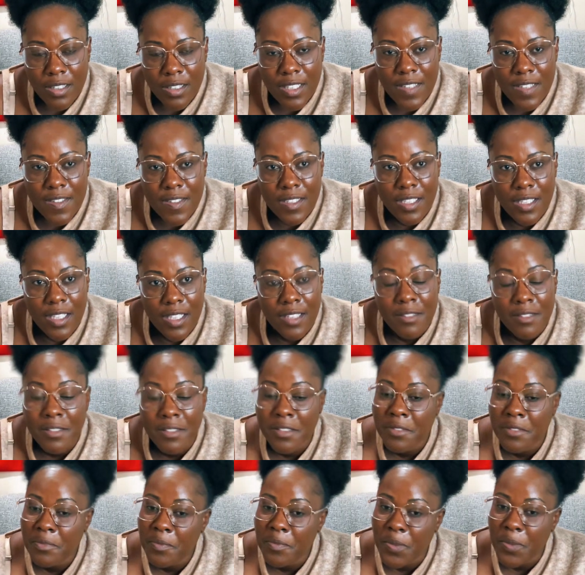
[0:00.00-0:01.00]
Listen,
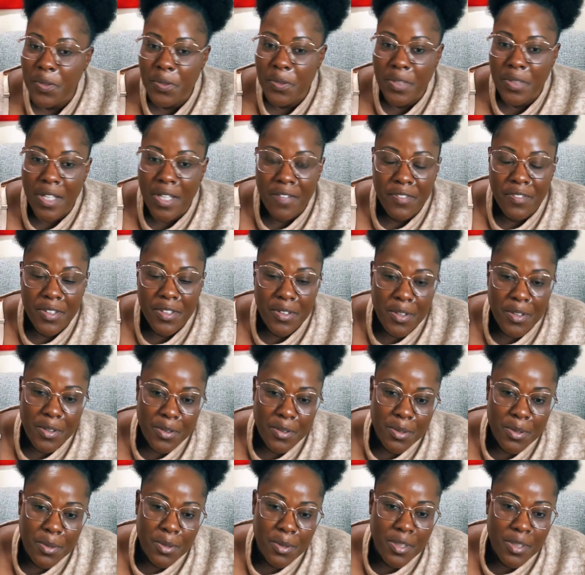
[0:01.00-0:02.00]
you never
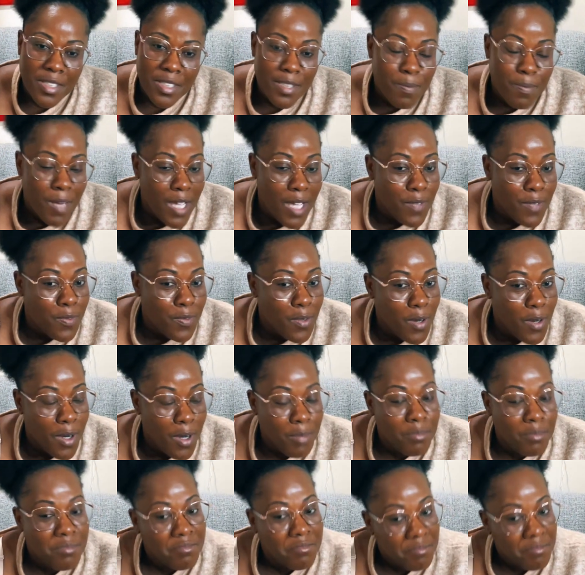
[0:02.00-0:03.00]
know through this
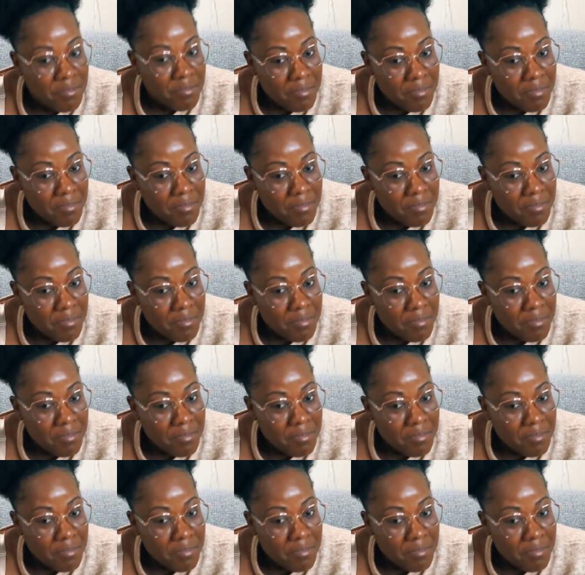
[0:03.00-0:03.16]
platform